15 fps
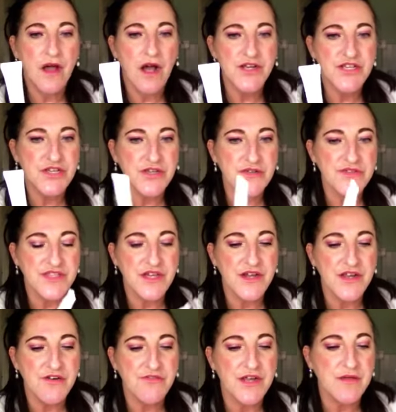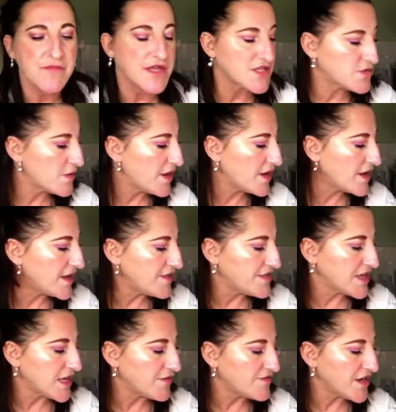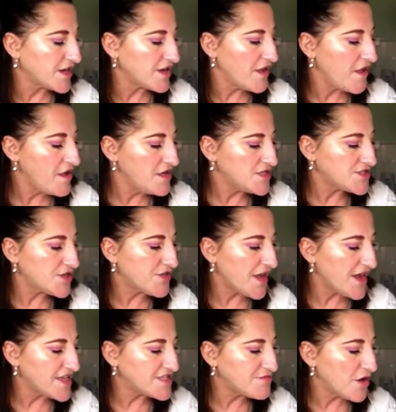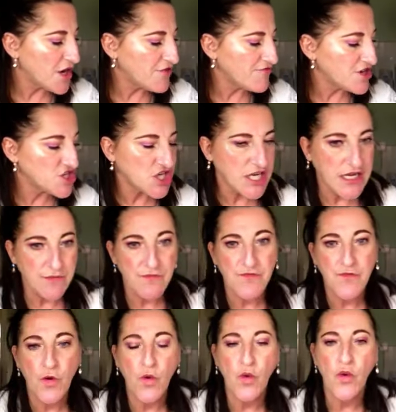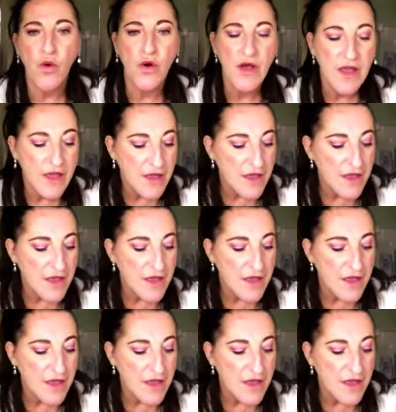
I do use the eye cream as well in the evening. So that is my regime for